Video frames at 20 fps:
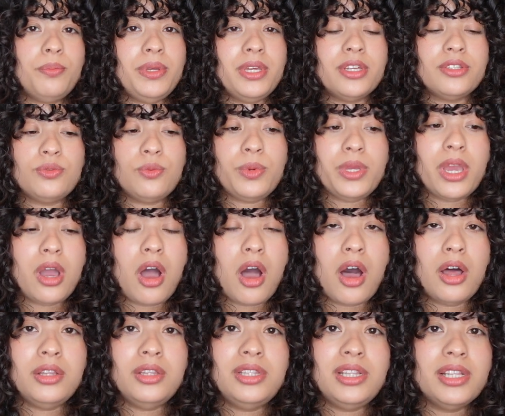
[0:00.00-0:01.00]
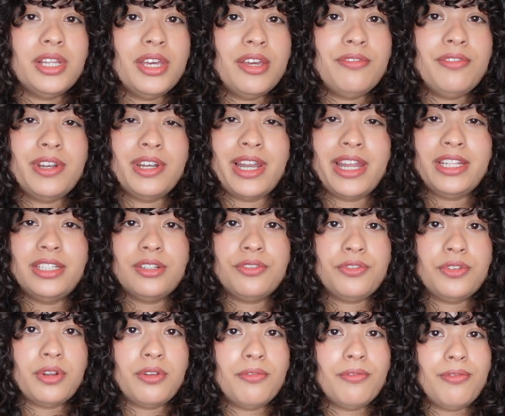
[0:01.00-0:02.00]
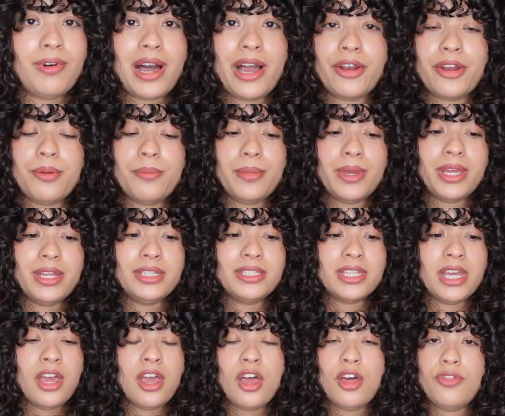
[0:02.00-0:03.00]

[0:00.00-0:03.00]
because we all live in like different environments.